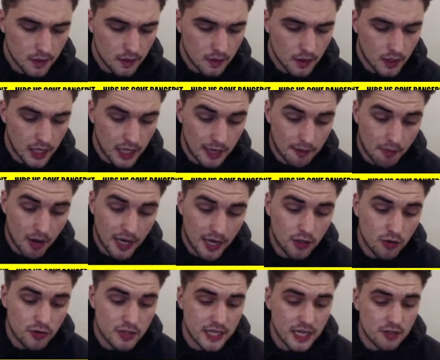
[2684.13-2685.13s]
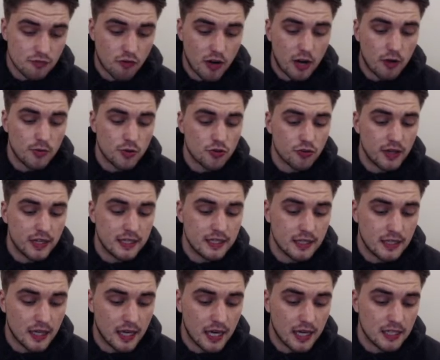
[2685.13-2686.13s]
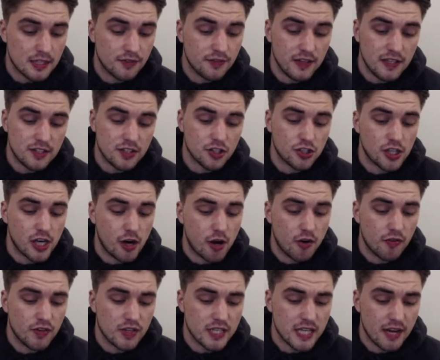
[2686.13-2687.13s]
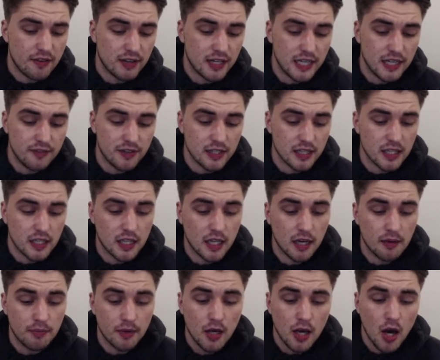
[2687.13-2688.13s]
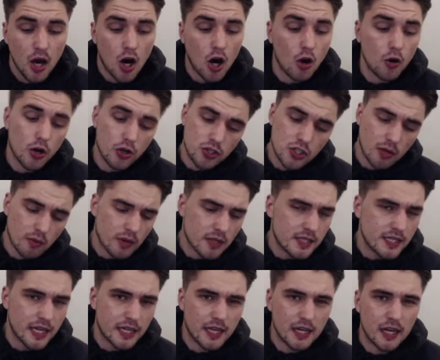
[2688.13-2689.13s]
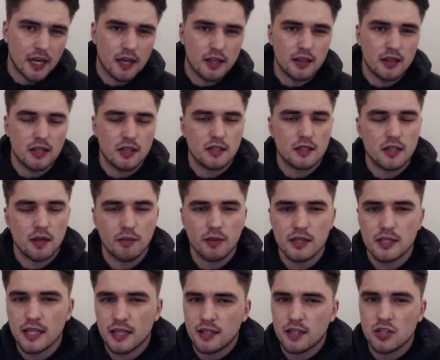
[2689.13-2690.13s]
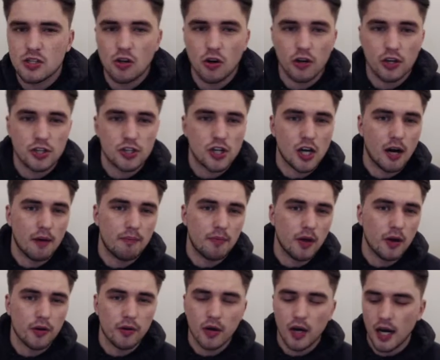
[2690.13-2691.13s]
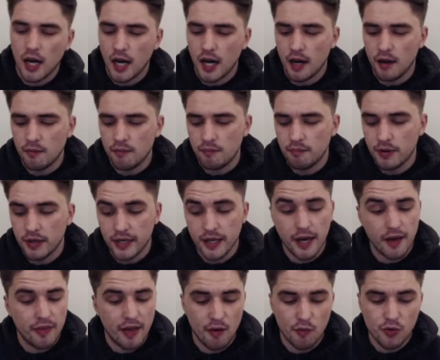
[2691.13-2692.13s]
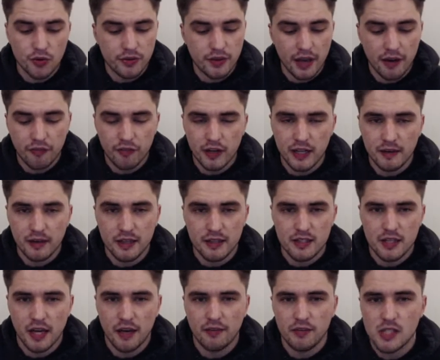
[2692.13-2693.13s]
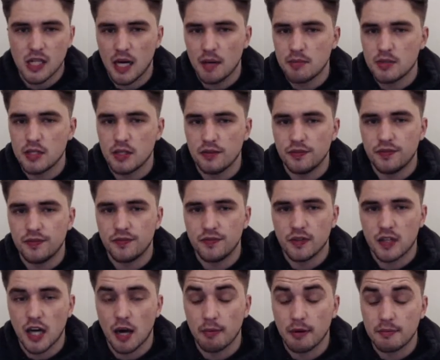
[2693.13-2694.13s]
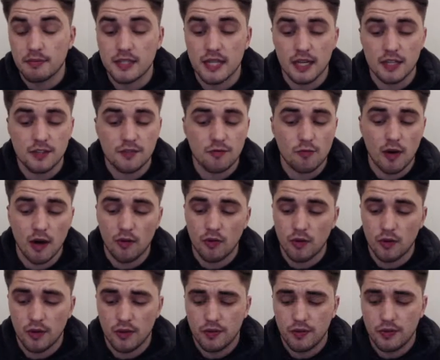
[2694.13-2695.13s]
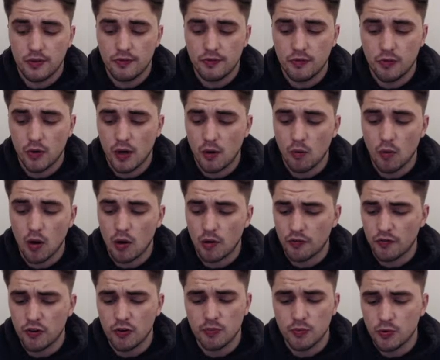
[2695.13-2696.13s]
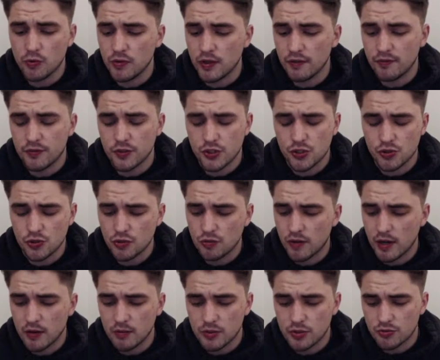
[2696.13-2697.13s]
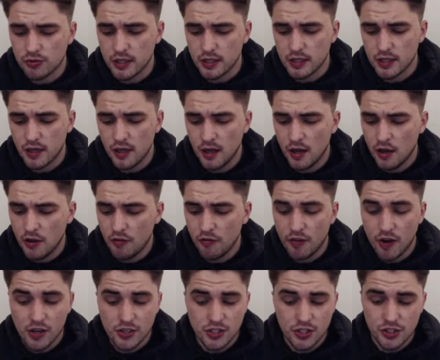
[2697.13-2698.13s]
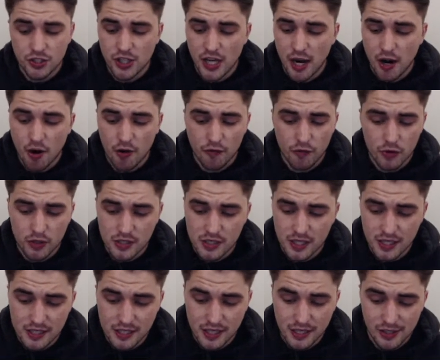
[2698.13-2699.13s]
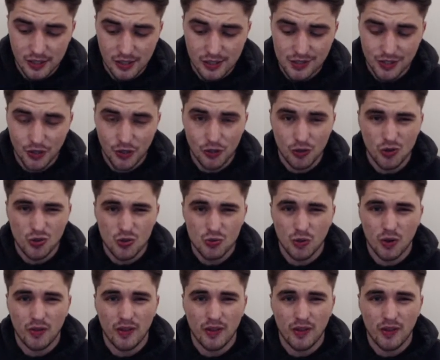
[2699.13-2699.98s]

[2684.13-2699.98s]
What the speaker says: Michael says Real Madrid defeat to Sheriff is never leaving the club. Oh no, someone said the Scottish Cup though. But yeah, that would definitely in terms of cup upsets throughout world football. Then for sure, Real Madrid versus Sheriff is a huge one.